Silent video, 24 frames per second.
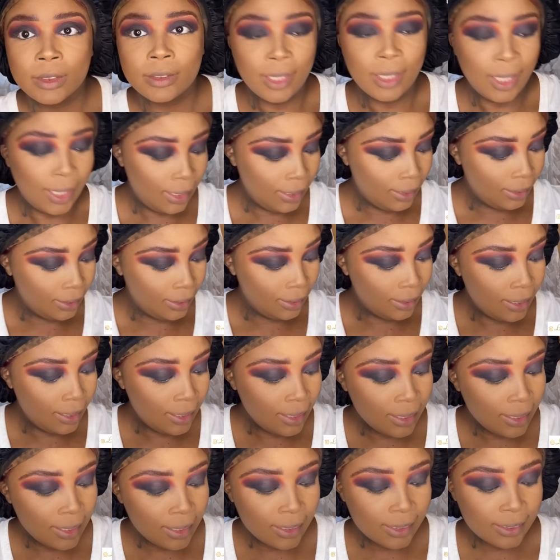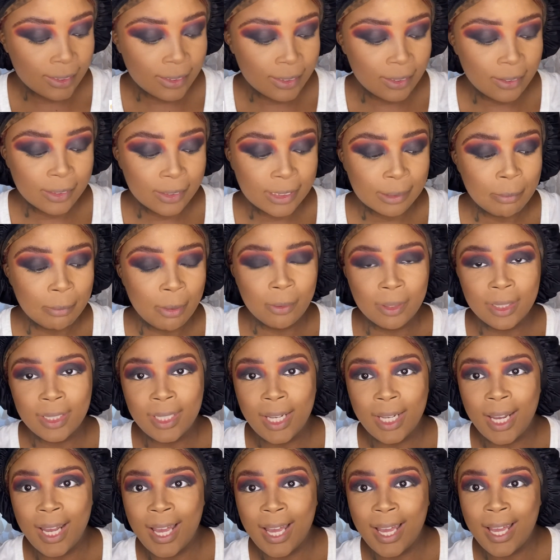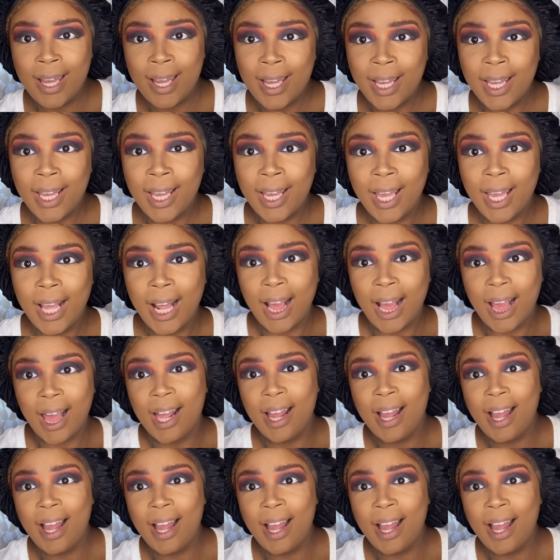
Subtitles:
I love this little smoky eye.